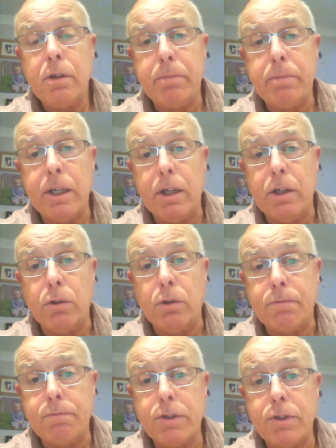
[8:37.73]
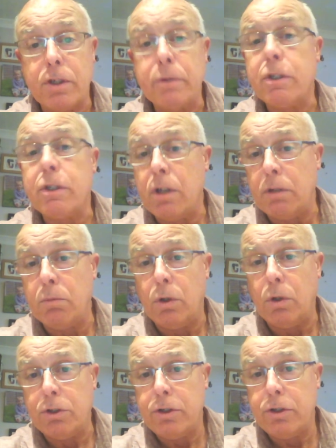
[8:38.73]
being on suicide
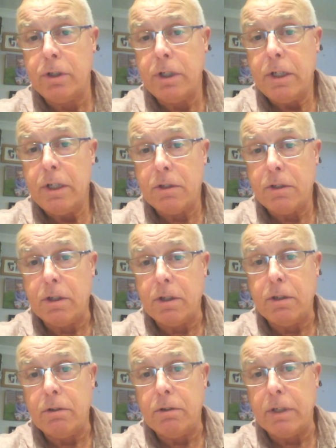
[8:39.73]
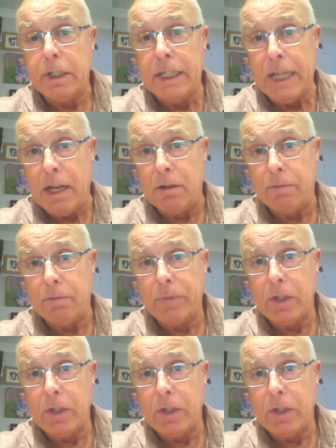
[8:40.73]
watch. So again,